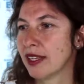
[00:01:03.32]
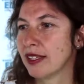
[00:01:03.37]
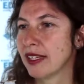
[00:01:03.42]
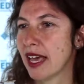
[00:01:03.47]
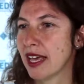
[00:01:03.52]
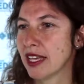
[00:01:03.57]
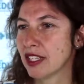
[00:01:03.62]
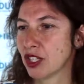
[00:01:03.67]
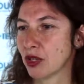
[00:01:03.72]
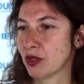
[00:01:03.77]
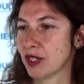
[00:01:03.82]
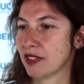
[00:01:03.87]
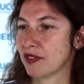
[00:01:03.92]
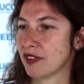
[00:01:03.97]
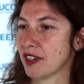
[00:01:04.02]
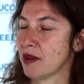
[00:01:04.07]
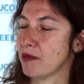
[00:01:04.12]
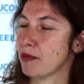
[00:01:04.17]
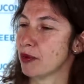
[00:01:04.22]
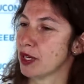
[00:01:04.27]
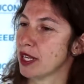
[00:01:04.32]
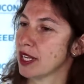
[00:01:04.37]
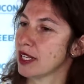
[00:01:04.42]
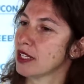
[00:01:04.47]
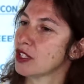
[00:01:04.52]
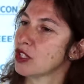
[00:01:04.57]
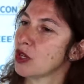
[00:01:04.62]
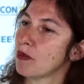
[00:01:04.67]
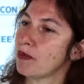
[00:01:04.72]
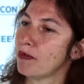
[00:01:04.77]
Yeah, so it's very
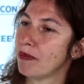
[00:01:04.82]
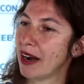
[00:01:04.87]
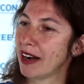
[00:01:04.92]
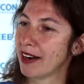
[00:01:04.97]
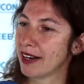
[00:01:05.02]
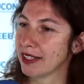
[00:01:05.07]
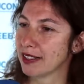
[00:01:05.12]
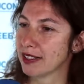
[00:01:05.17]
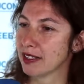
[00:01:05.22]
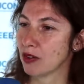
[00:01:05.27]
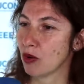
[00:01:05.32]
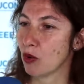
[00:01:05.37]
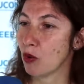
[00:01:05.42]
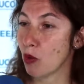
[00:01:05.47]
important. So parents